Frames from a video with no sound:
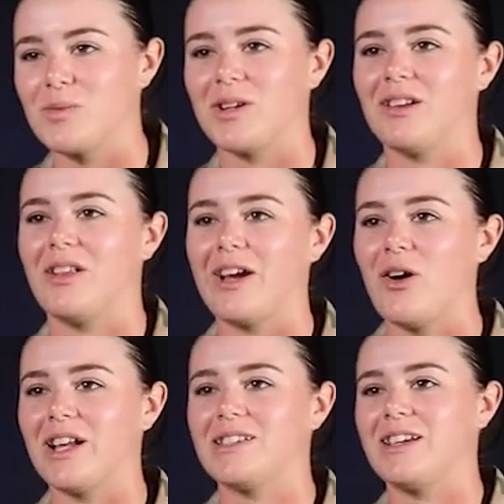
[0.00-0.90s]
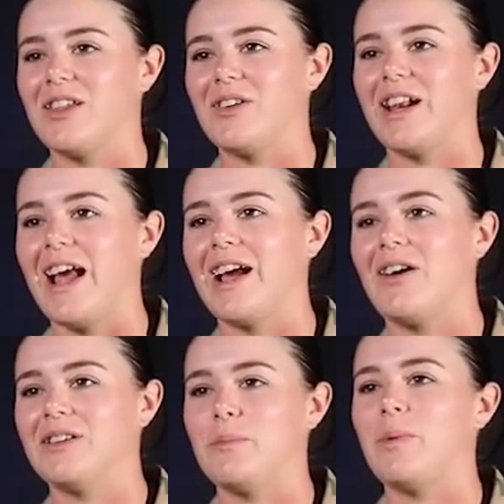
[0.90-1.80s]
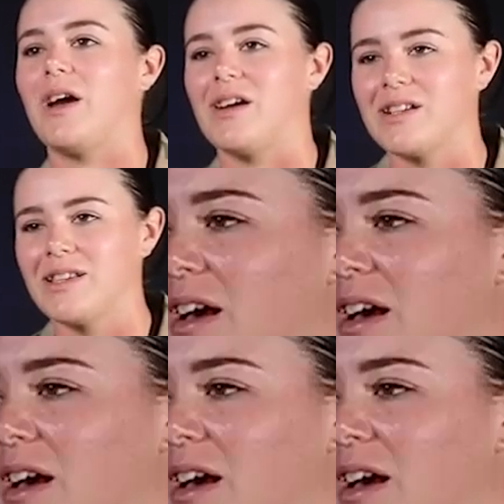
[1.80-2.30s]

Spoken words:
We're gonna like all get together and hang out in the barracks.